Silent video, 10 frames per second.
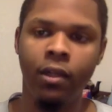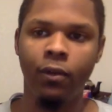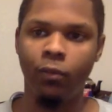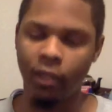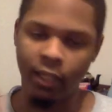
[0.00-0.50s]

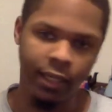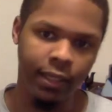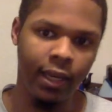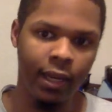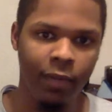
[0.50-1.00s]
what can
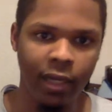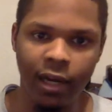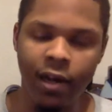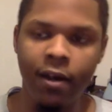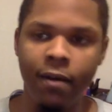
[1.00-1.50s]
they
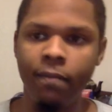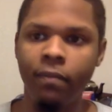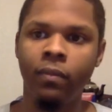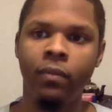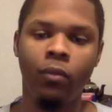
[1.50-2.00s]
become,
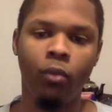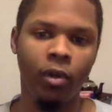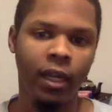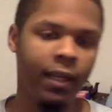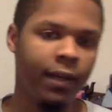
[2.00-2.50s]
will
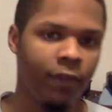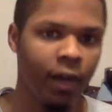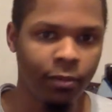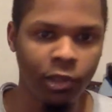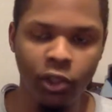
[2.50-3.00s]
they live
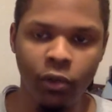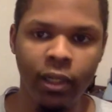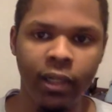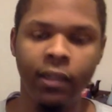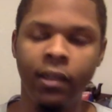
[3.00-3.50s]
up to
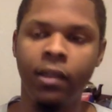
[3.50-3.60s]
it.